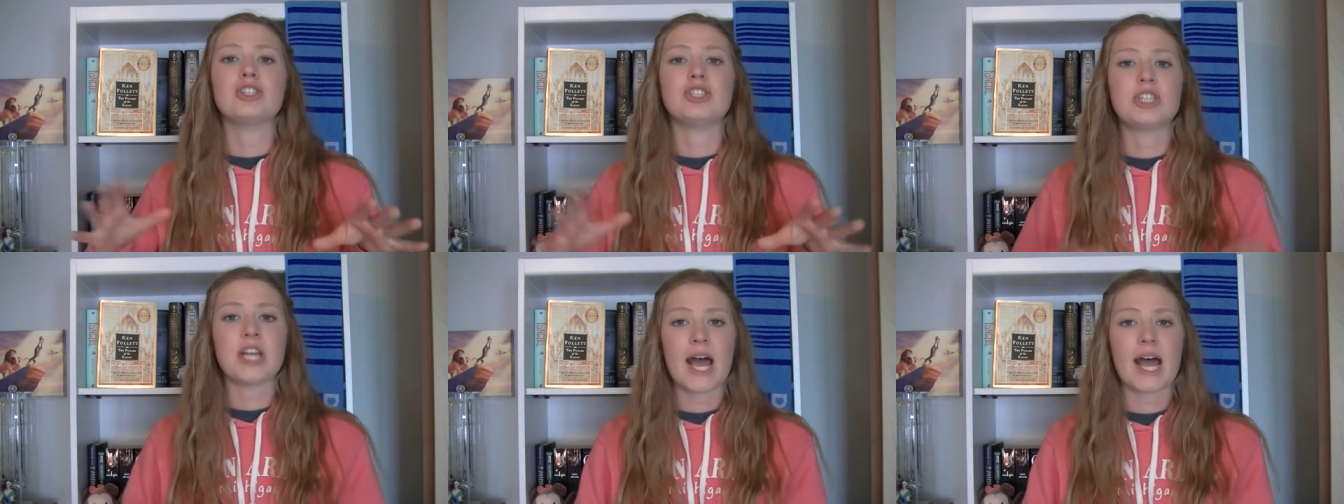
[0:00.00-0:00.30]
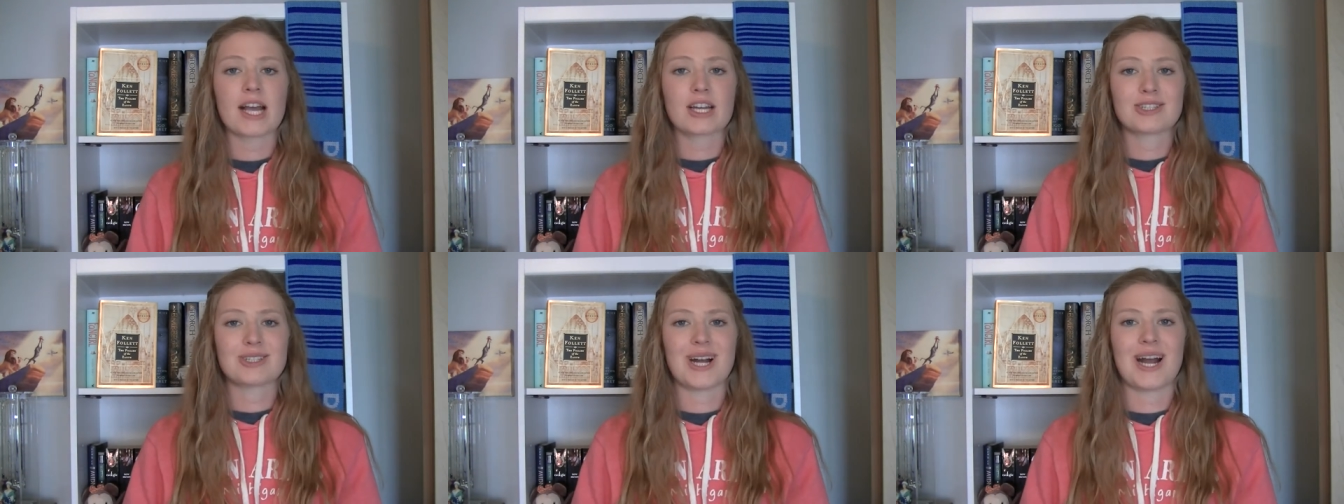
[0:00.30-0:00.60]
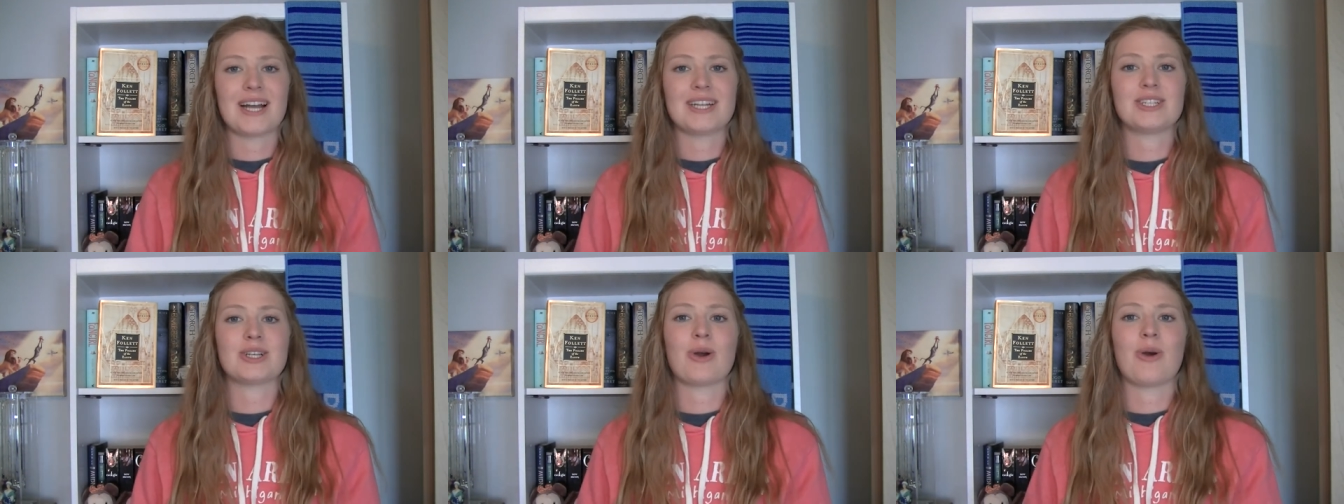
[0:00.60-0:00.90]
Jack
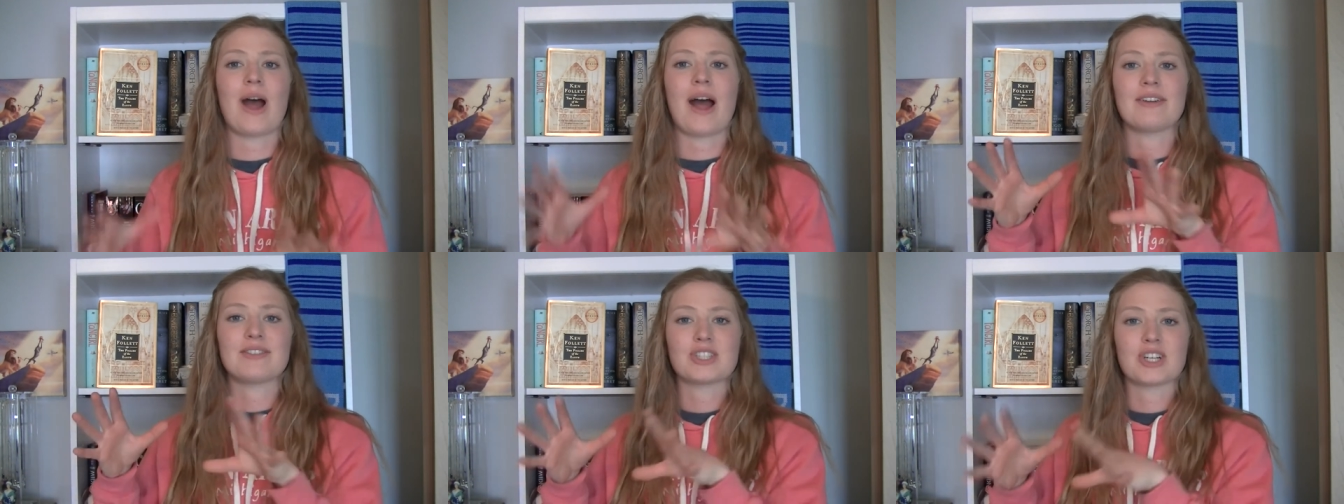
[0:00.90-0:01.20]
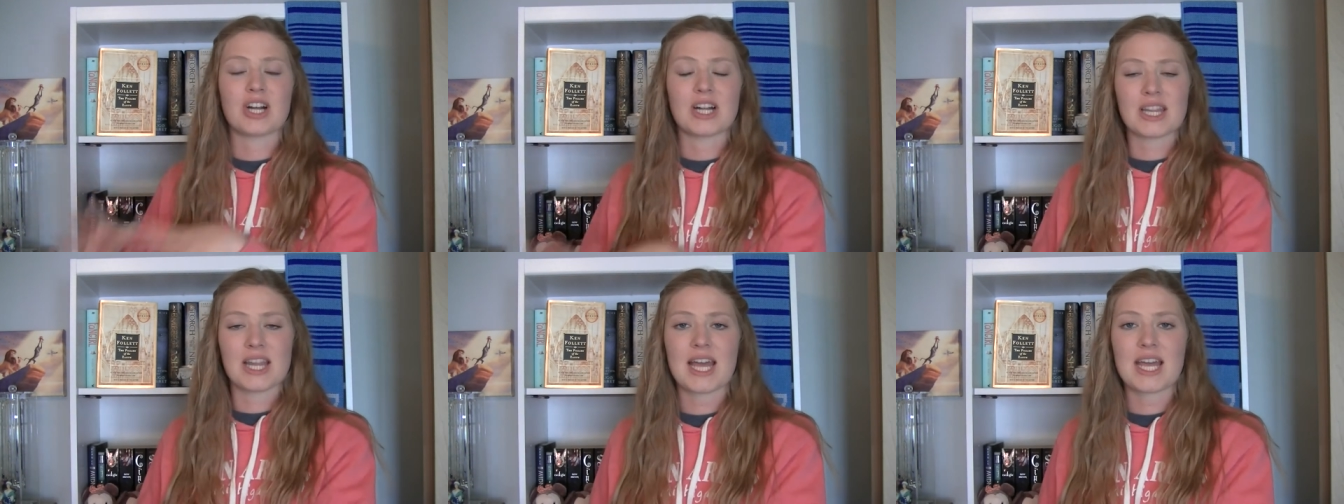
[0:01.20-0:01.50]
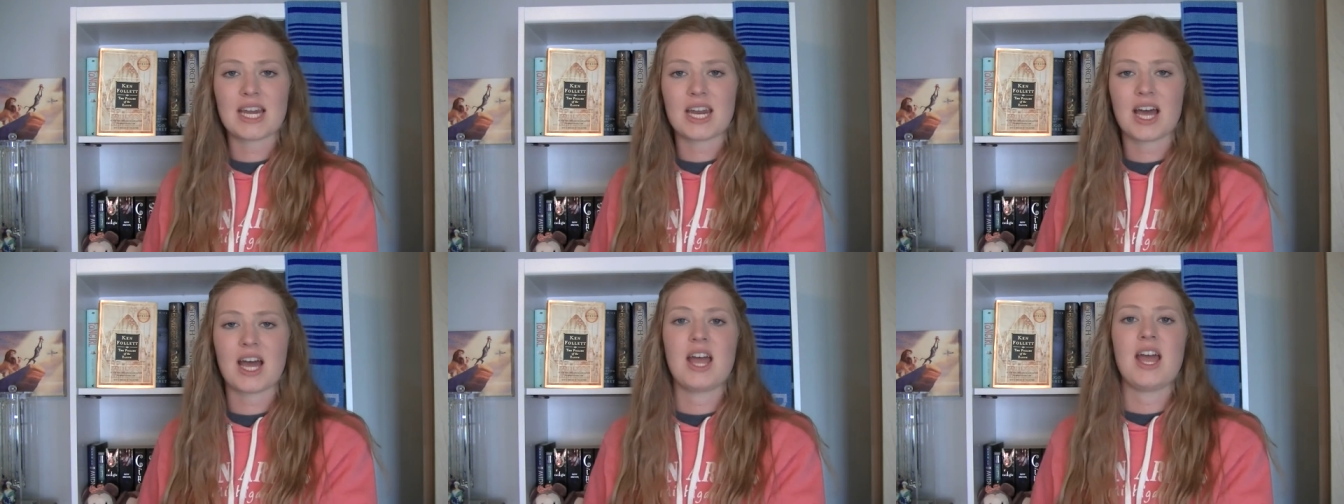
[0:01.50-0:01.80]
trying to go after
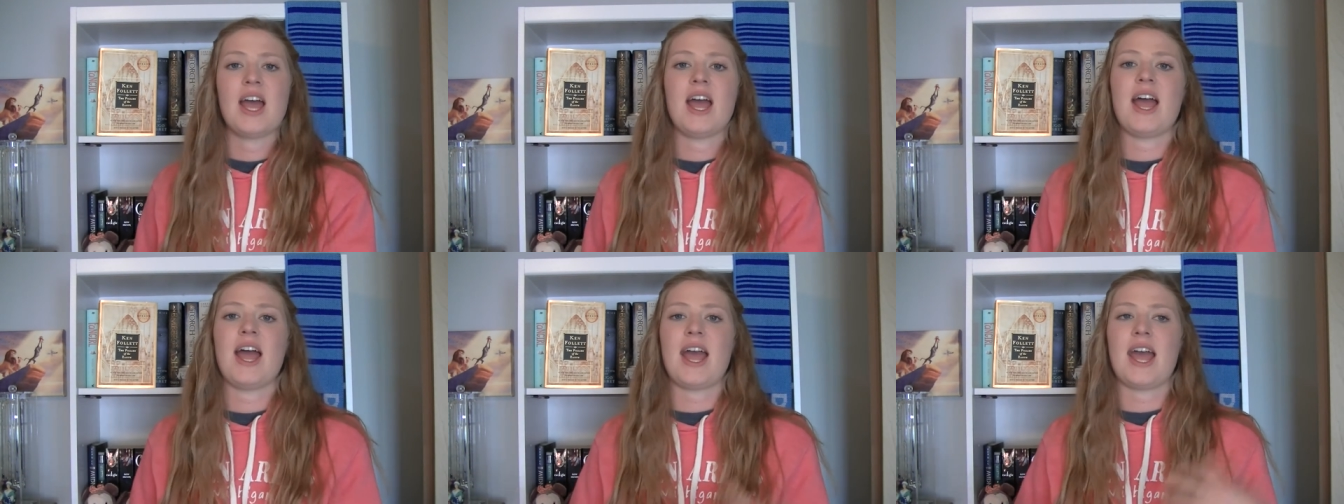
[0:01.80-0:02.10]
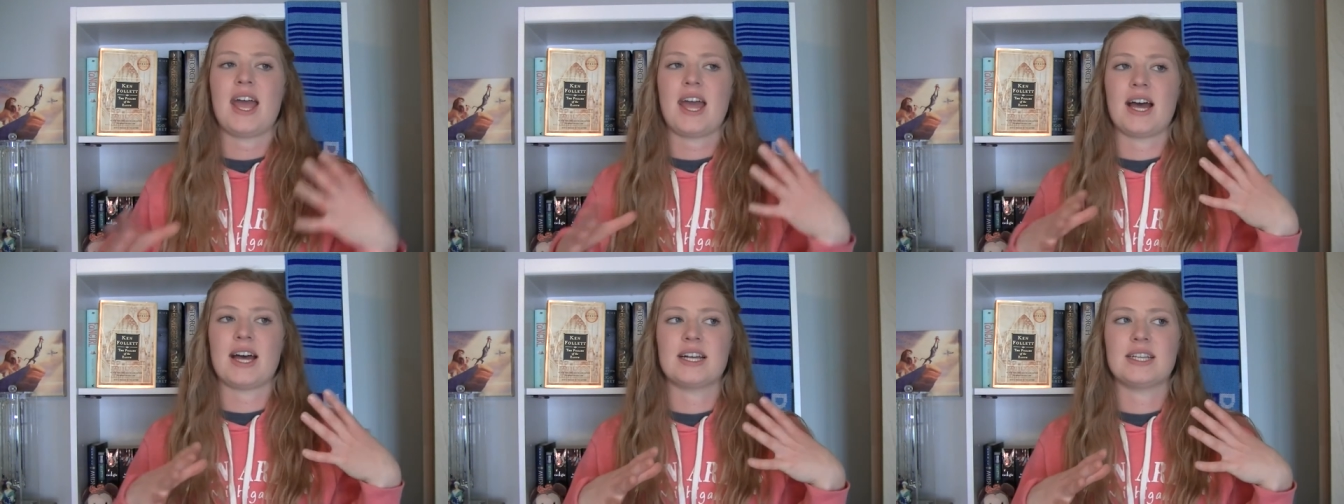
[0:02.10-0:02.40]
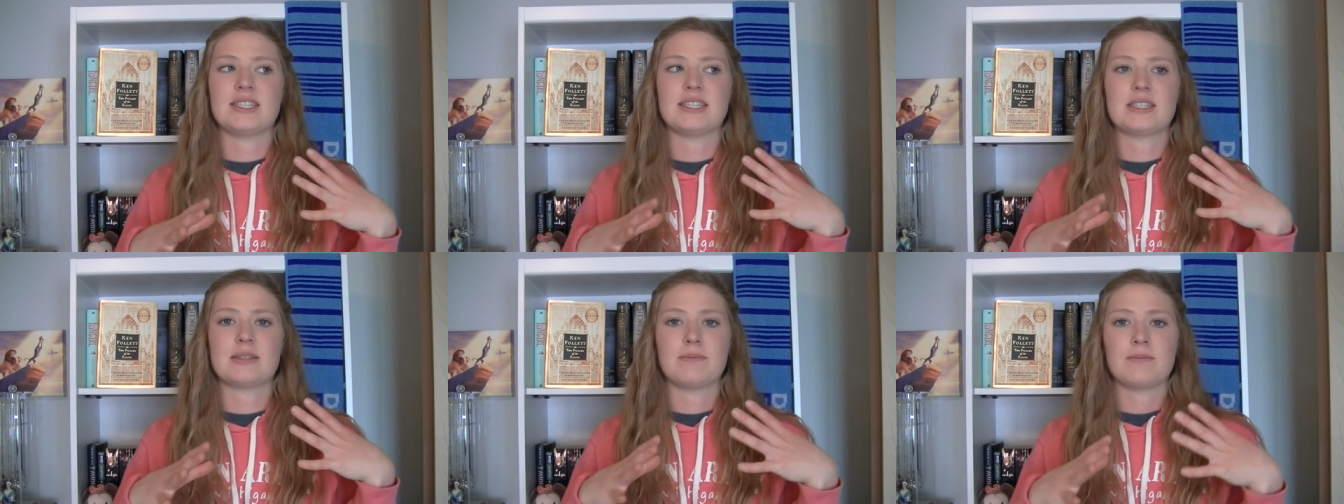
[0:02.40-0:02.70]
Elena,
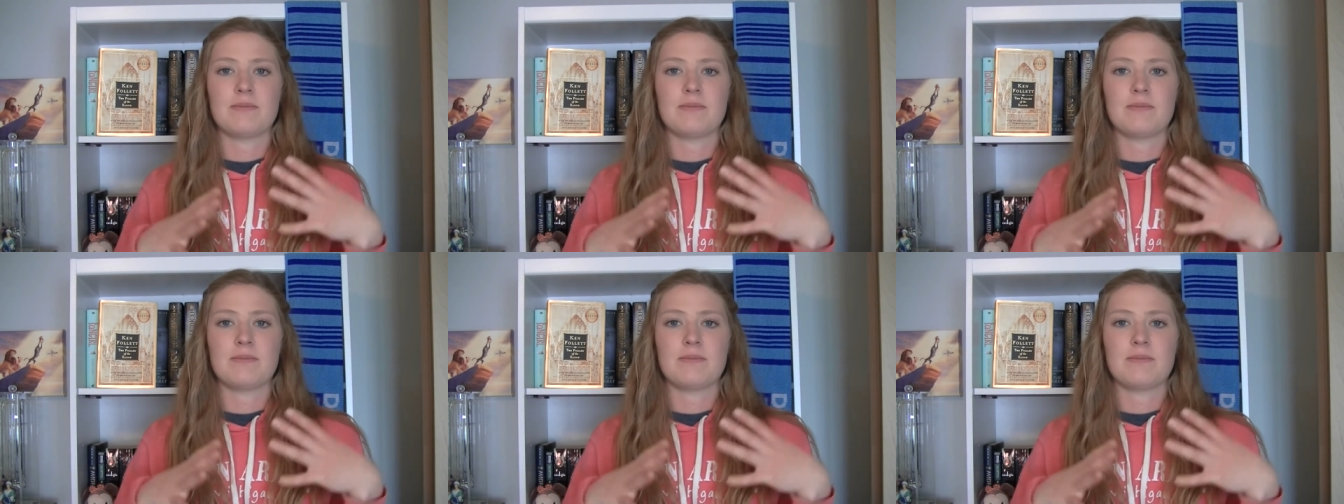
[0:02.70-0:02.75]
and